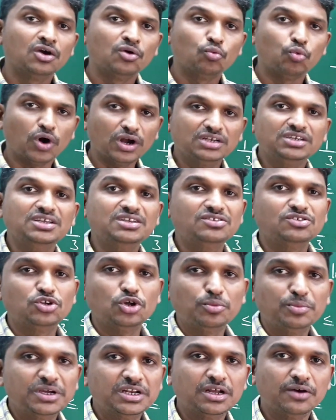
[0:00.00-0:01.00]
What is
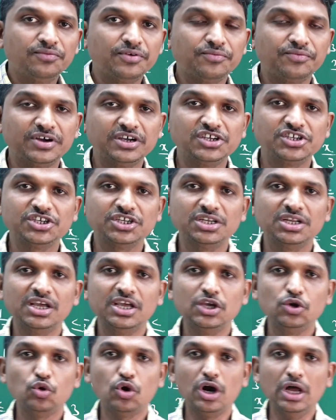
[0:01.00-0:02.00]
domain of a function?
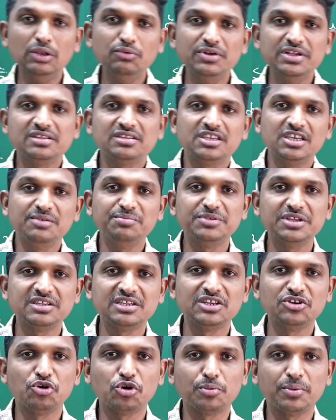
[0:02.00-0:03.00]
You always keep
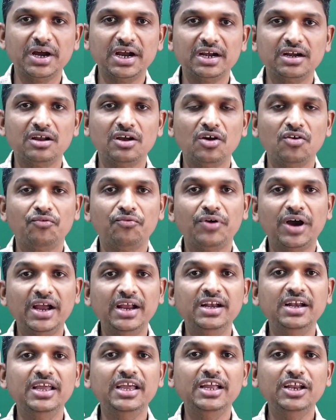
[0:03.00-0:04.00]
this in your mind.
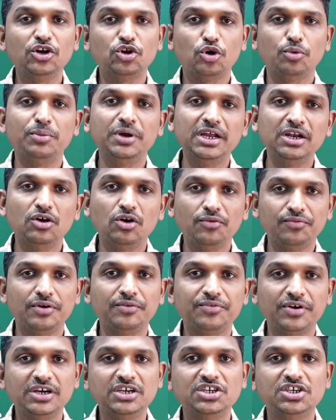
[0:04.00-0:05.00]
Finding domain of
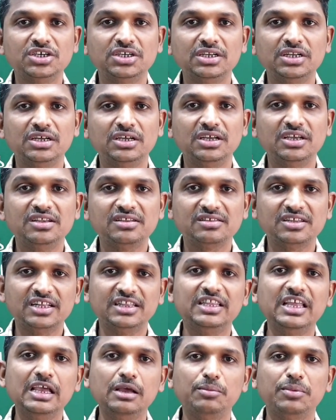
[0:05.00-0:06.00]
a function is
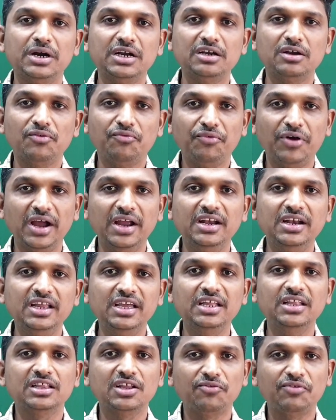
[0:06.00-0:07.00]
nothing but
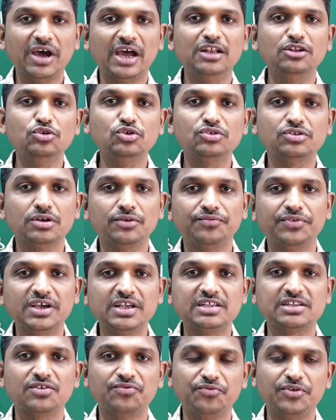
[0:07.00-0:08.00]
finding the values of
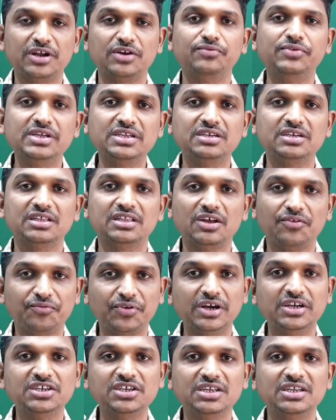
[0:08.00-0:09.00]
x for which the
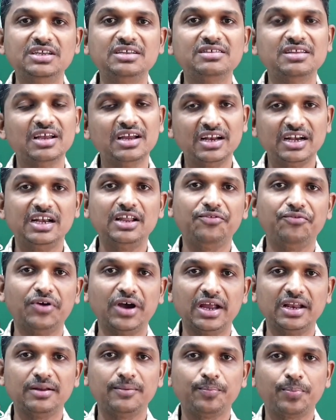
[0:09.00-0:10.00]
function is
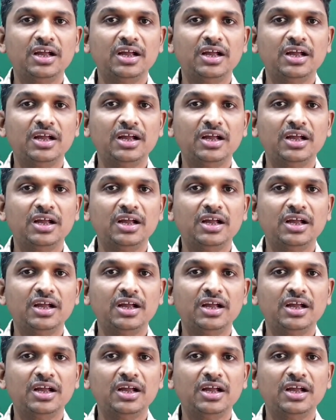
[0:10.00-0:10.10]
defined.